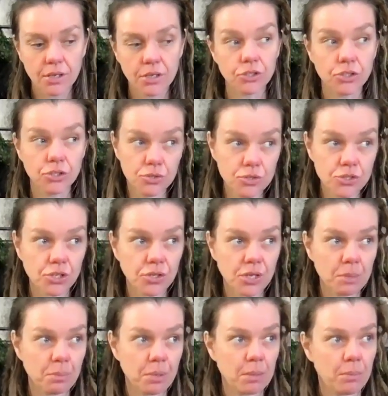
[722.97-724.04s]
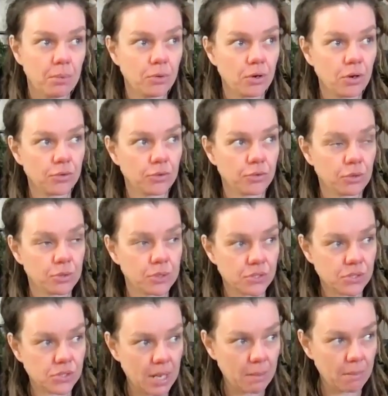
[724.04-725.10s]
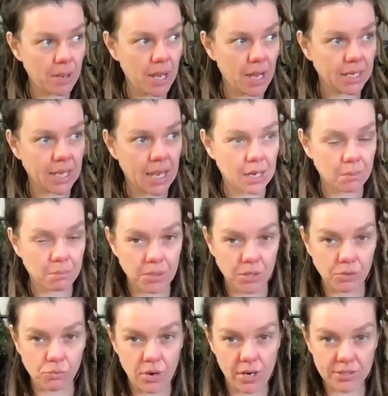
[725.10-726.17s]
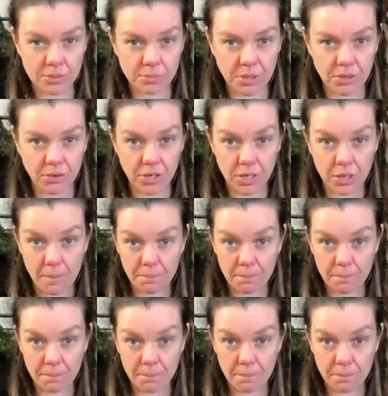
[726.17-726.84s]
Usually people go through a setback and a big rest period